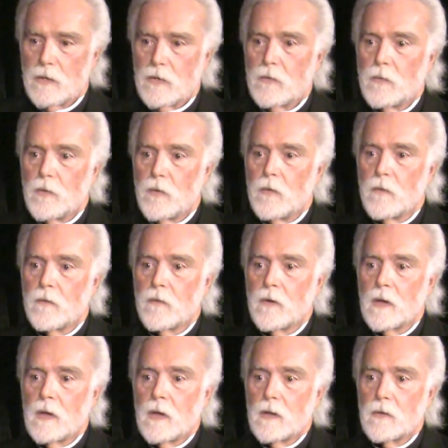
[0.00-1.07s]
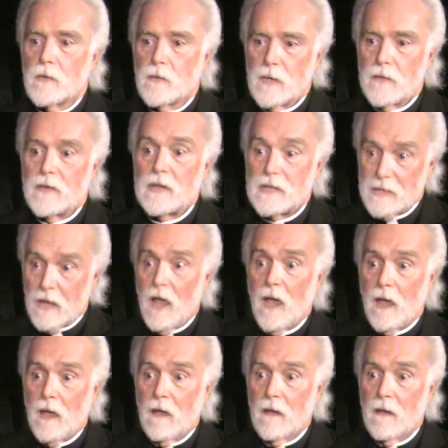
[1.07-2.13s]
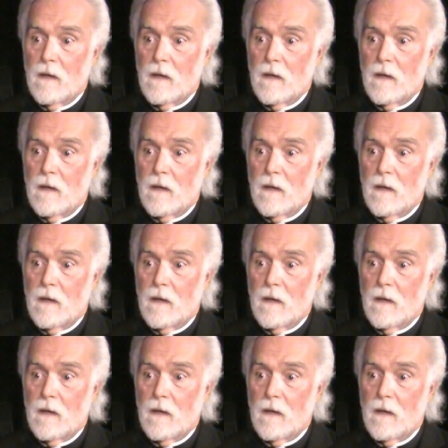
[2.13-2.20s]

move to living today